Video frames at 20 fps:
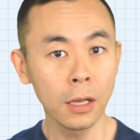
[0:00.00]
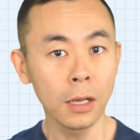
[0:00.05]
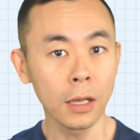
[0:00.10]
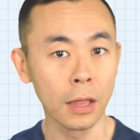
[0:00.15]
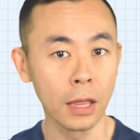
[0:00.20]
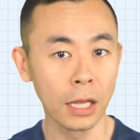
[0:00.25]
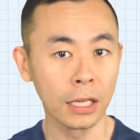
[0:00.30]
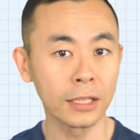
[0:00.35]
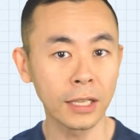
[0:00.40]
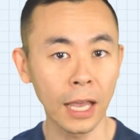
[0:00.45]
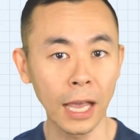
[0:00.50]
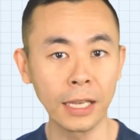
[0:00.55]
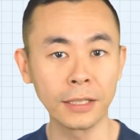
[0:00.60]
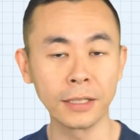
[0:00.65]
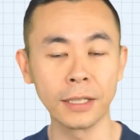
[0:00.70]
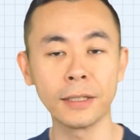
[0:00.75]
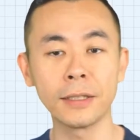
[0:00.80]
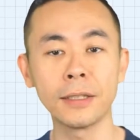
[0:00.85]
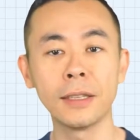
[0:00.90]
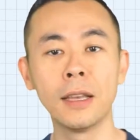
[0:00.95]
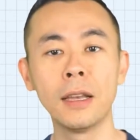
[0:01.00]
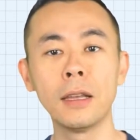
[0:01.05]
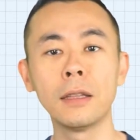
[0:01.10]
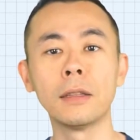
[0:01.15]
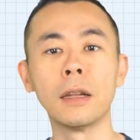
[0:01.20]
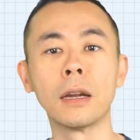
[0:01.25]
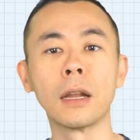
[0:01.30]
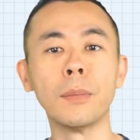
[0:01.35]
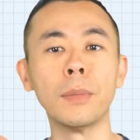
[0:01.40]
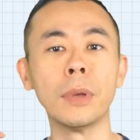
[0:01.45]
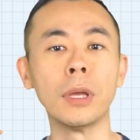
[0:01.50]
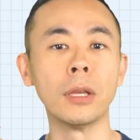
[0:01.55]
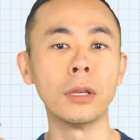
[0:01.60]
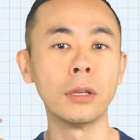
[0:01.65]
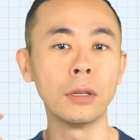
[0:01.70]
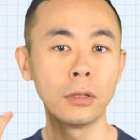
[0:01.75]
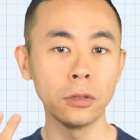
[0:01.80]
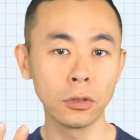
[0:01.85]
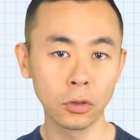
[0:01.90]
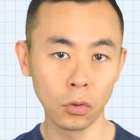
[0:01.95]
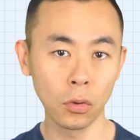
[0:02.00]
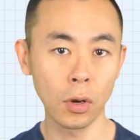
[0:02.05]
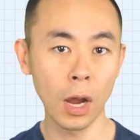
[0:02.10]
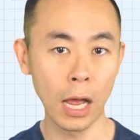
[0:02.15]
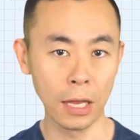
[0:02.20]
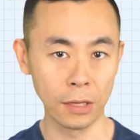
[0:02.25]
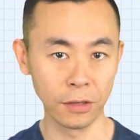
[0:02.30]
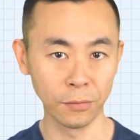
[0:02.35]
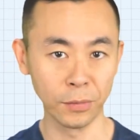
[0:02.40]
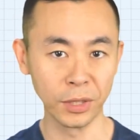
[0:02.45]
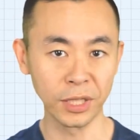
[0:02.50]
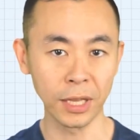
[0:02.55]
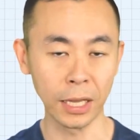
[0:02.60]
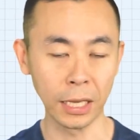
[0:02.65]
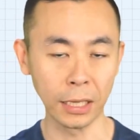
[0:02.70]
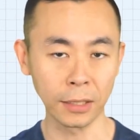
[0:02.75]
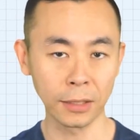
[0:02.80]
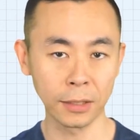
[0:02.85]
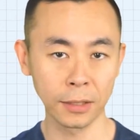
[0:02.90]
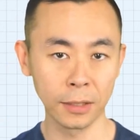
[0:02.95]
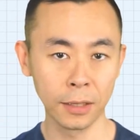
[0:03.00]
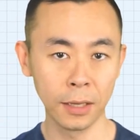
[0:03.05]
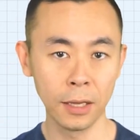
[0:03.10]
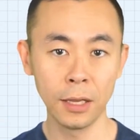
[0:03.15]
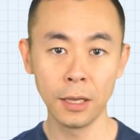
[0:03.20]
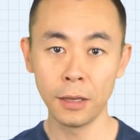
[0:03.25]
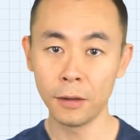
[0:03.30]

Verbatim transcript: In these cases, there can be two kinds of mistakes.